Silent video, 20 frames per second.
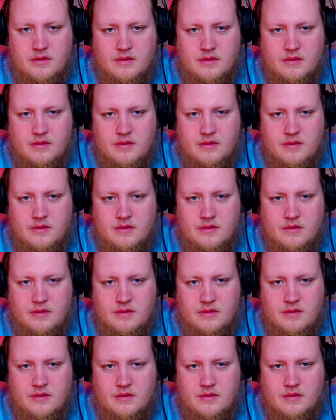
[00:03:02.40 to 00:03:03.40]

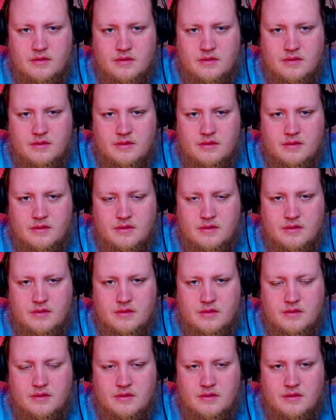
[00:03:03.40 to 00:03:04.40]

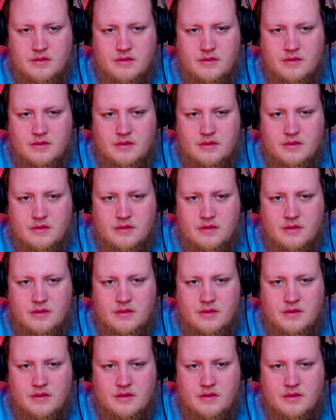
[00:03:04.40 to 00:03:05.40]

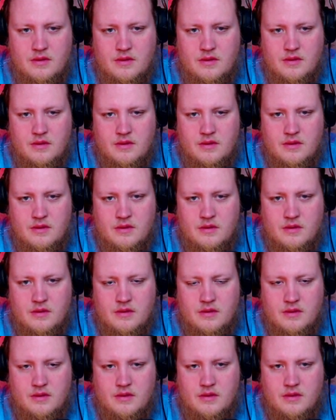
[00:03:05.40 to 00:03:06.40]

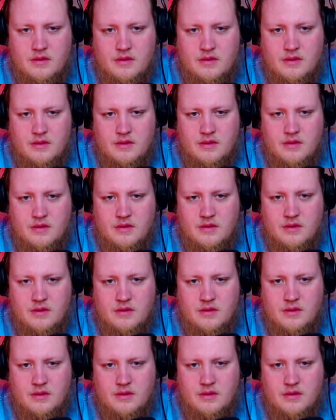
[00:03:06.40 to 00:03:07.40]

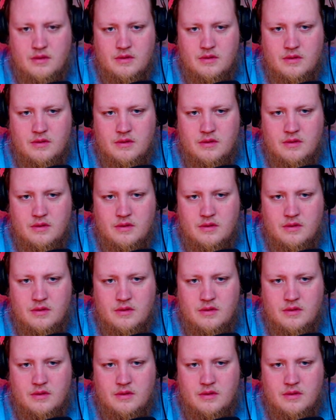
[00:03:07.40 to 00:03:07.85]
Nobody speaks.